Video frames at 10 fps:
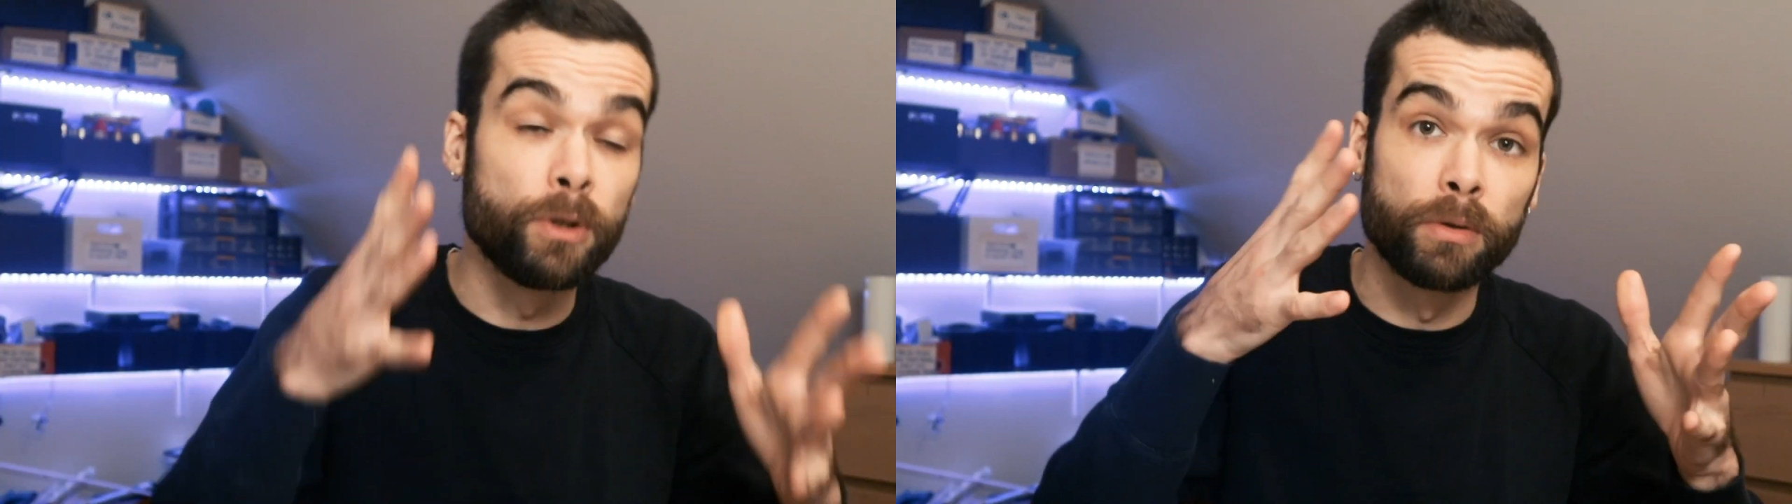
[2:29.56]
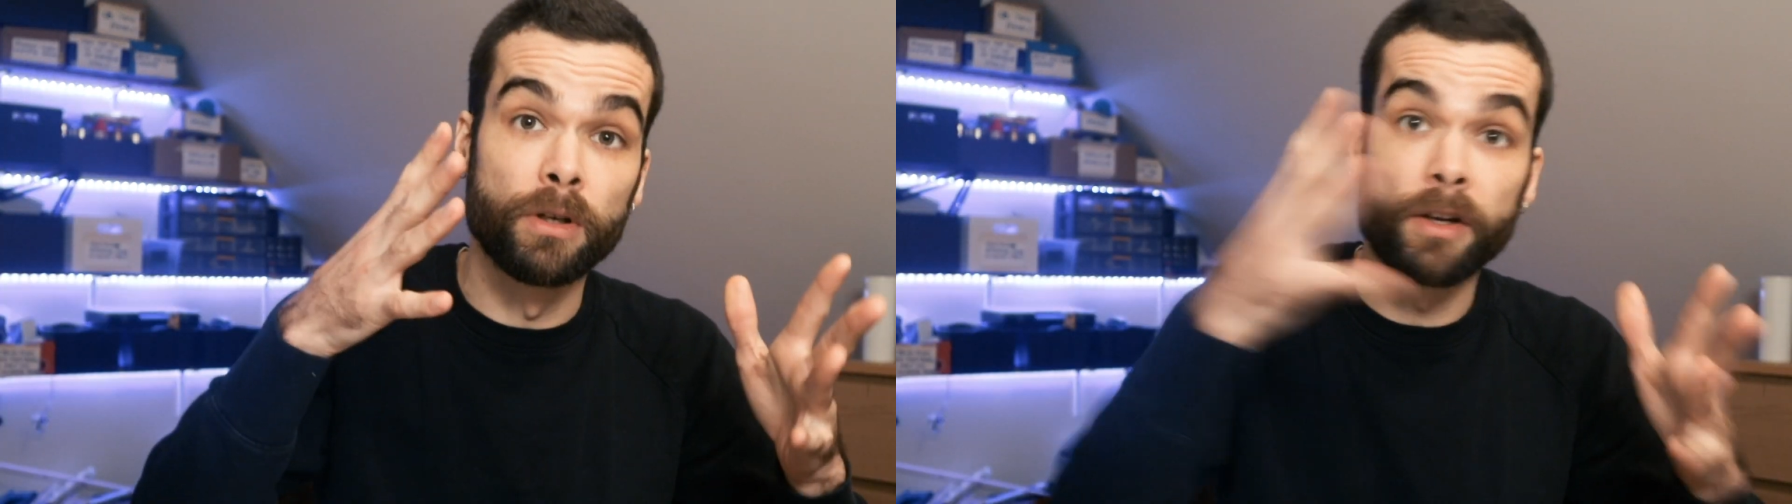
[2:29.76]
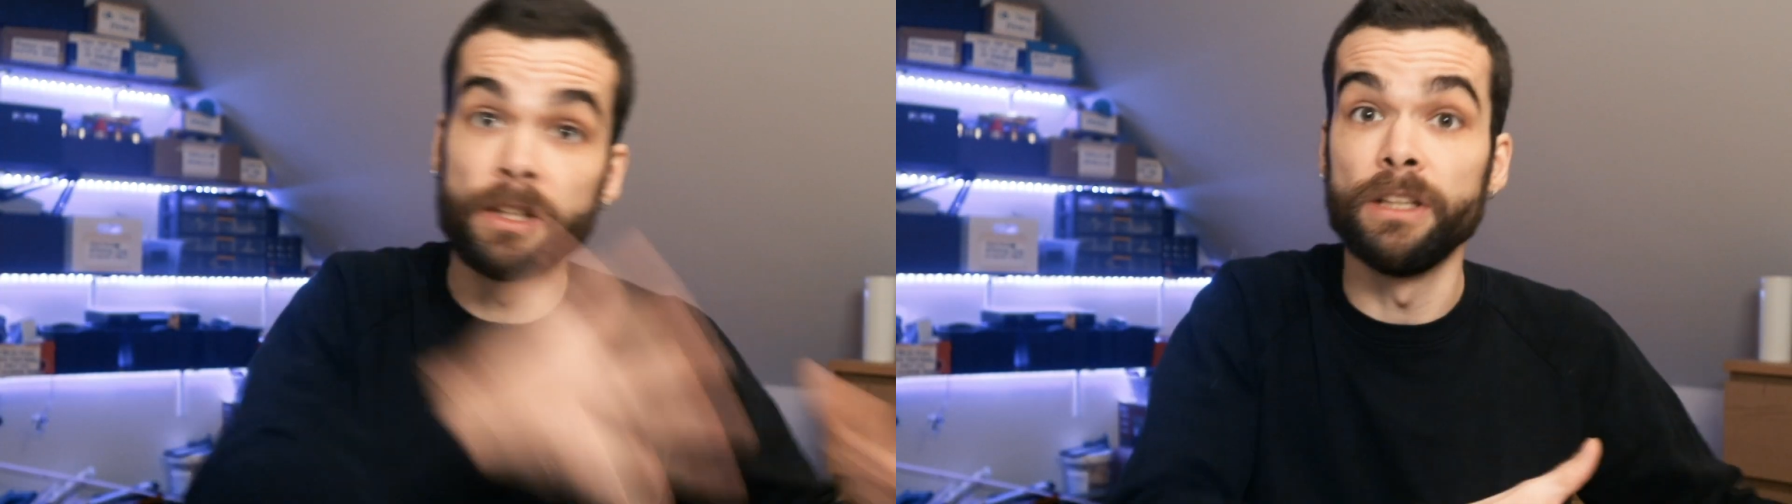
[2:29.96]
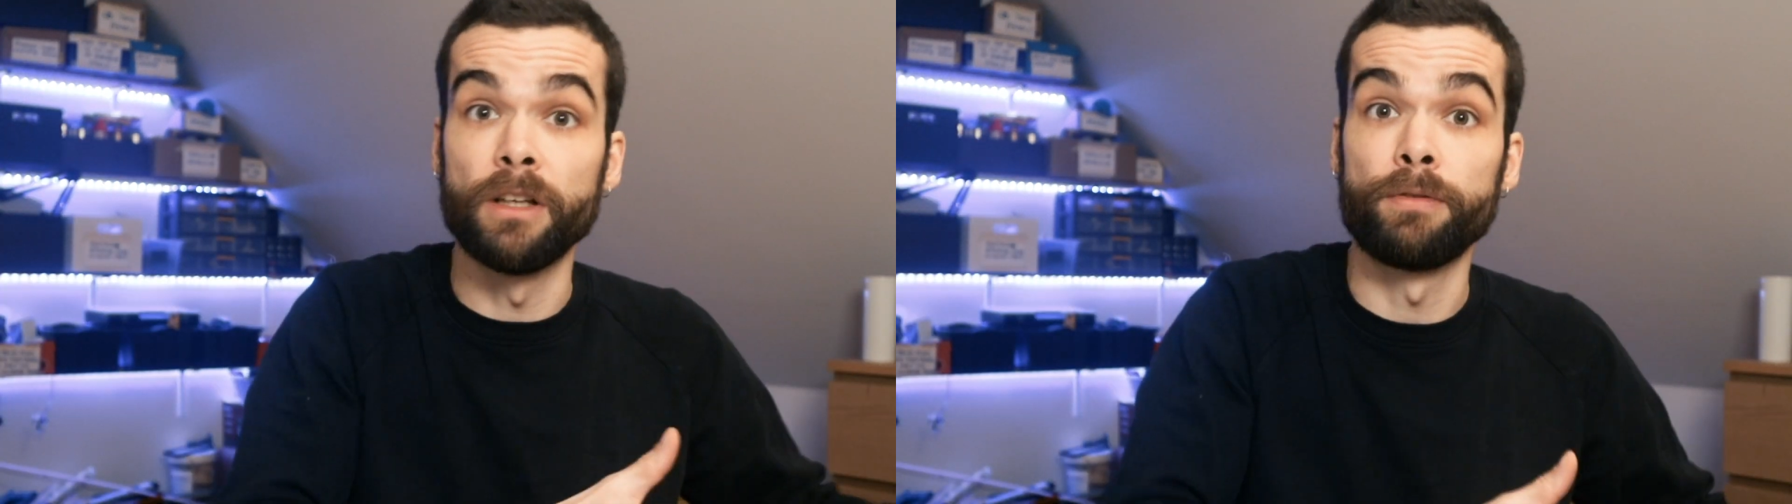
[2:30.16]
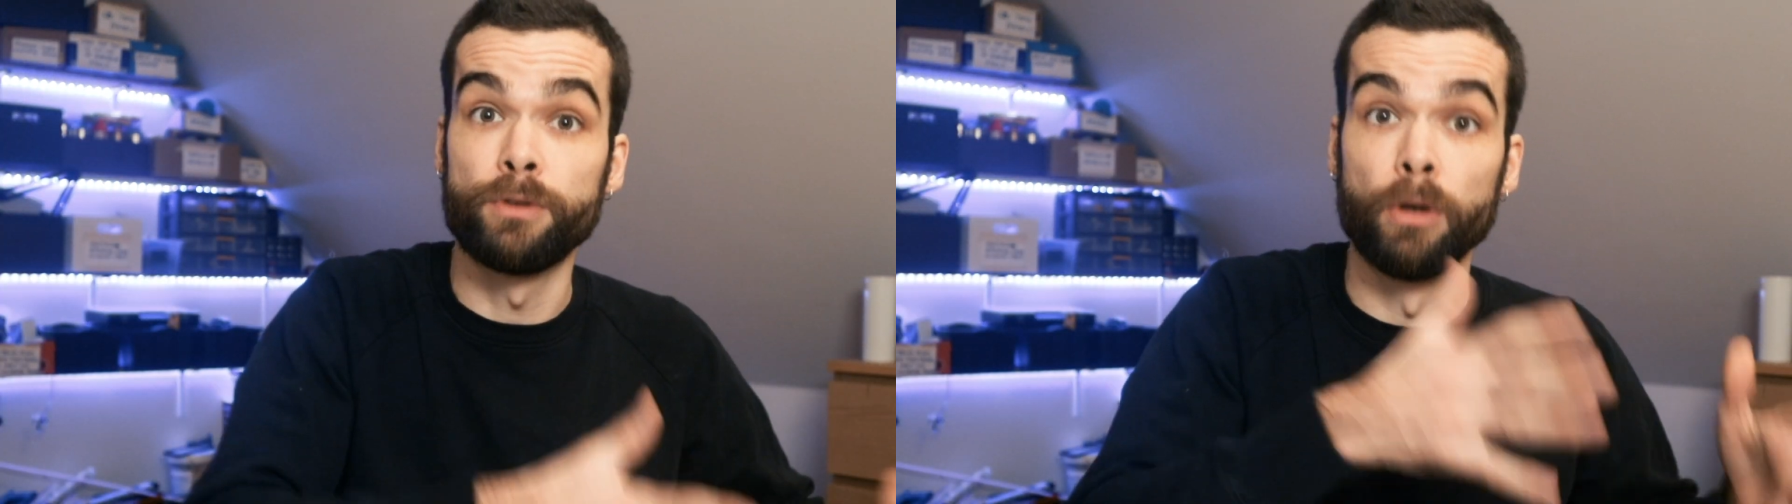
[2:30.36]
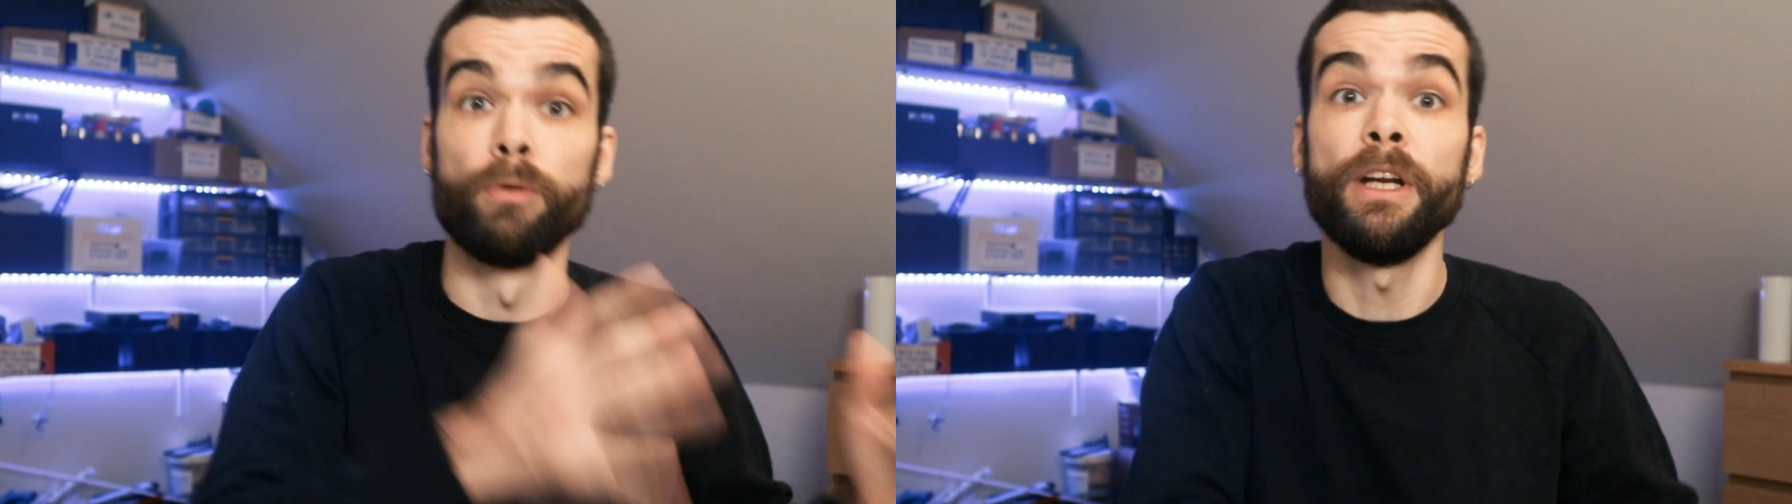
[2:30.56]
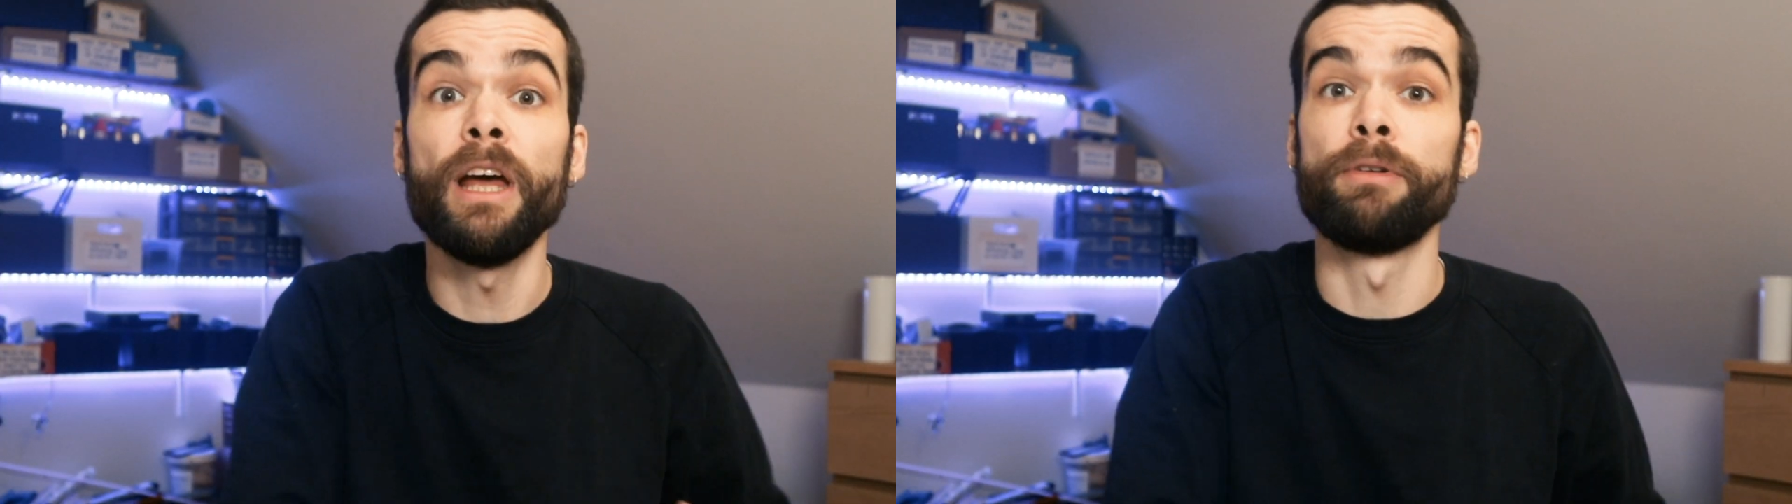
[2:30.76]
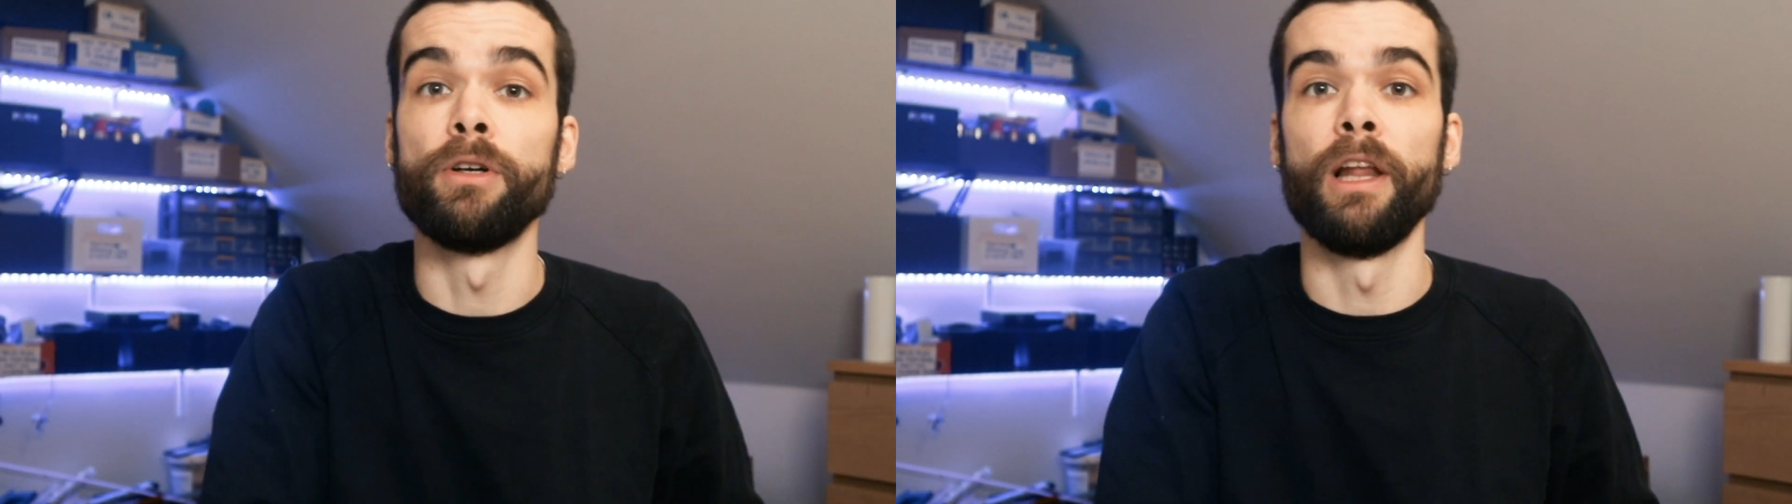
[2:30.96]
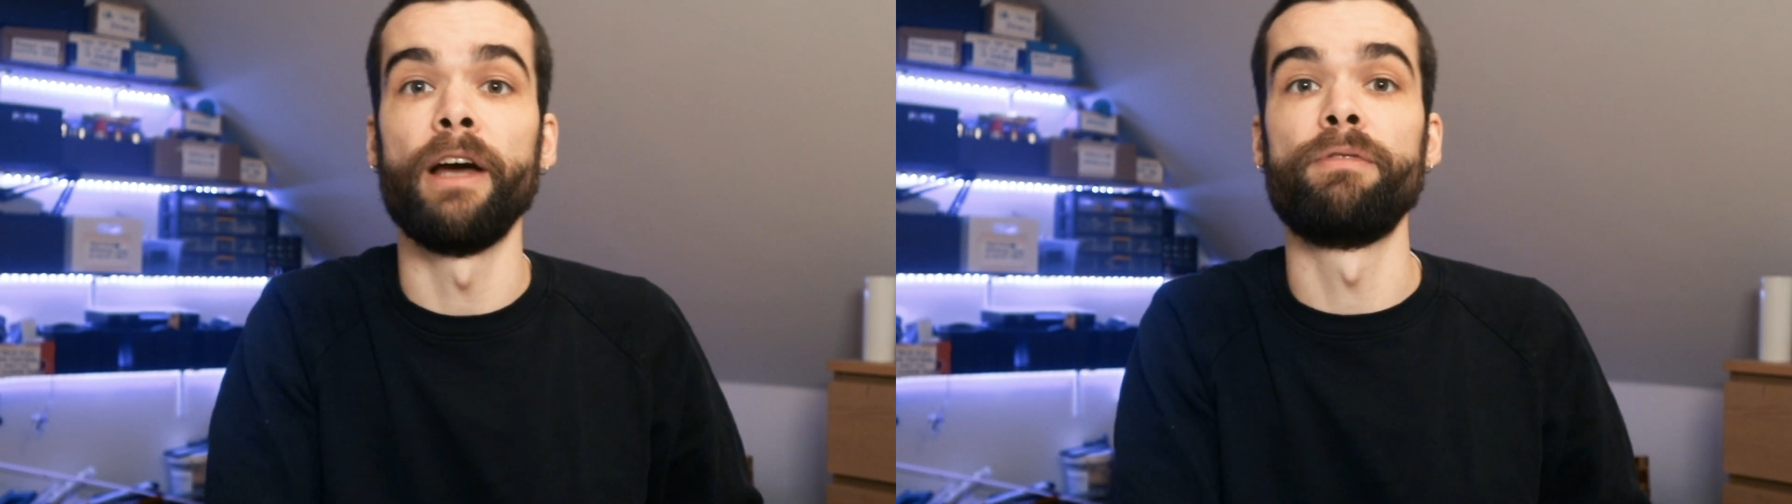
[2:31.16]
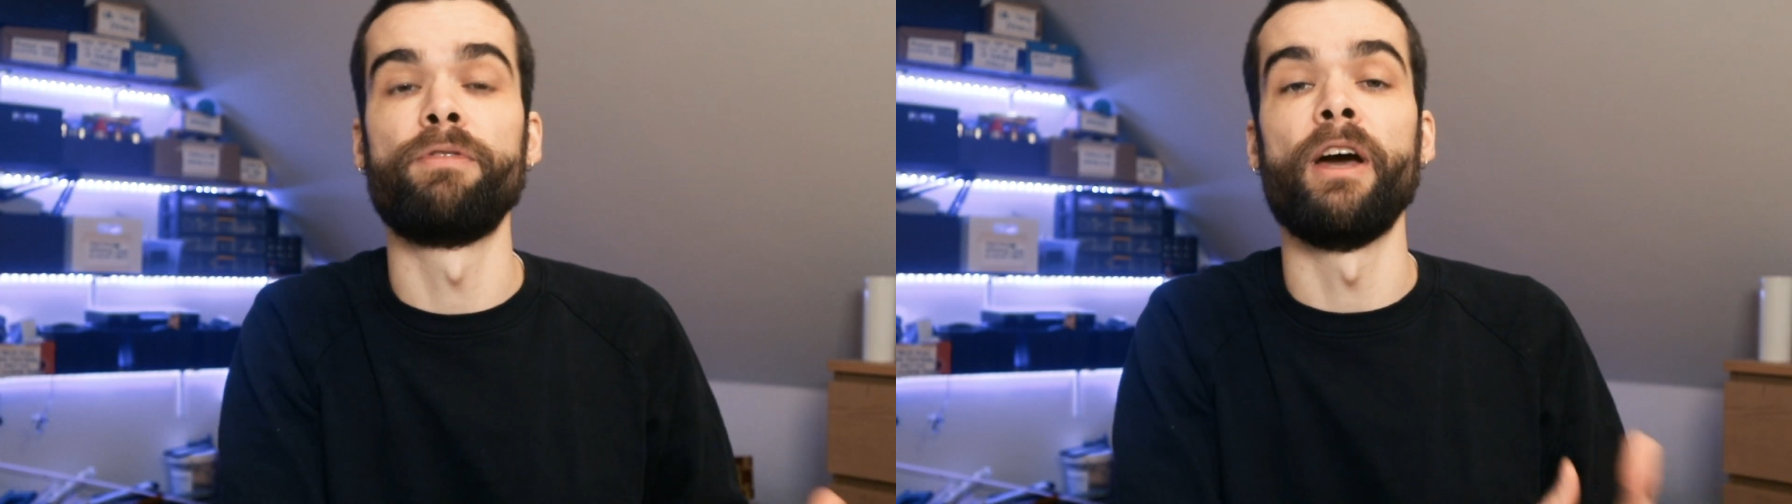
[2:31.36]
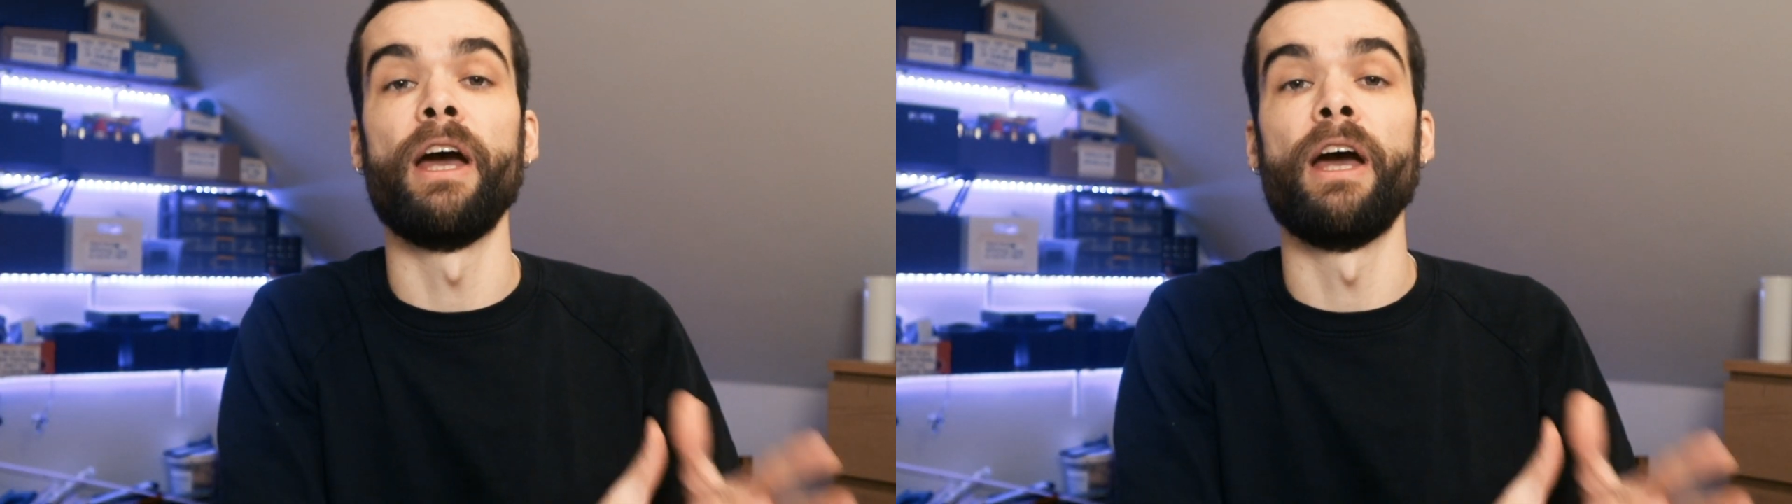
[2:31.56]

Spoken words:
you're lucky enough to already have a good life